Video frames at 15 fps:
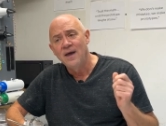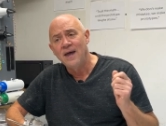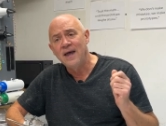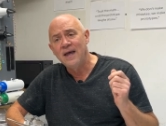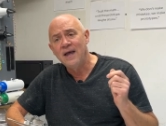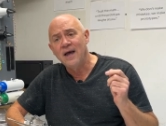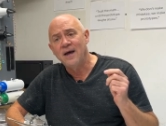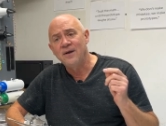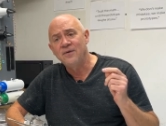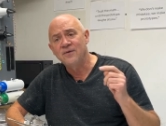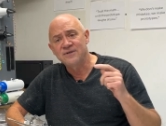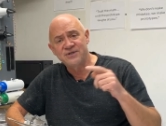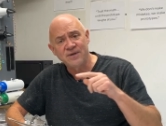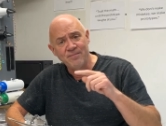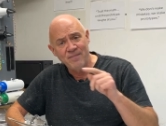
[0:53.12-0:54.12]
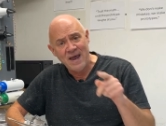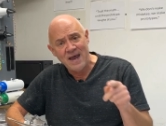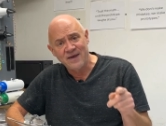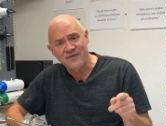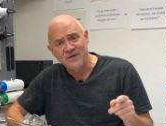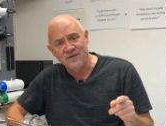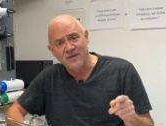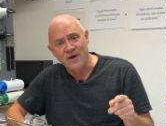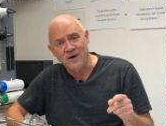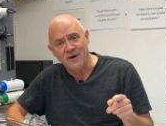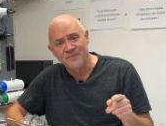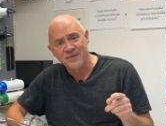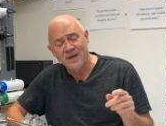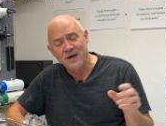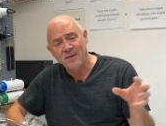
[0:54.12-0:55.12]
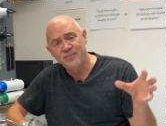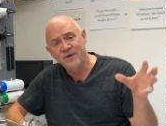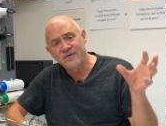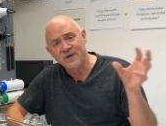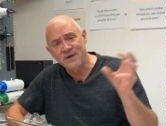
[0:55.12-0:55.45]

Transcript: And there's some math in there. And I put